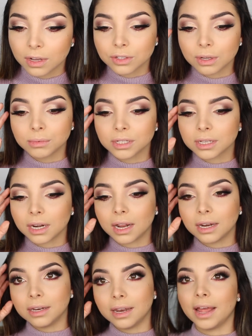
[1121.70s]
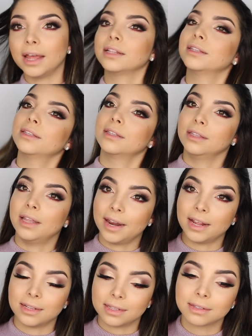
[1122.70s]
So I'm just gonna let
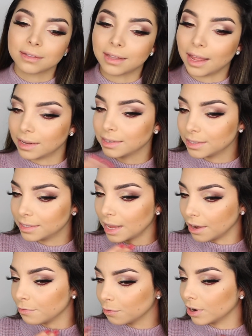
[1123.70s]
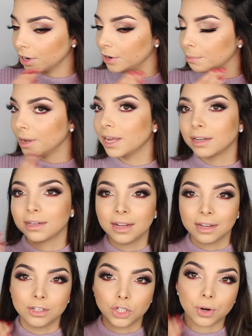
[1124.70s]
it like sit for a little bit,
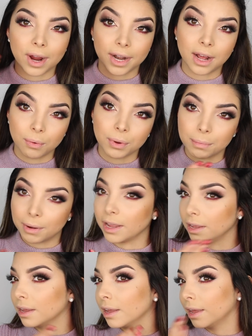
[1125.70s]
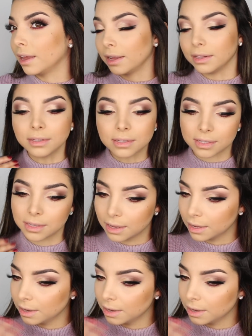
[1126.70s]
dry it out with my hands.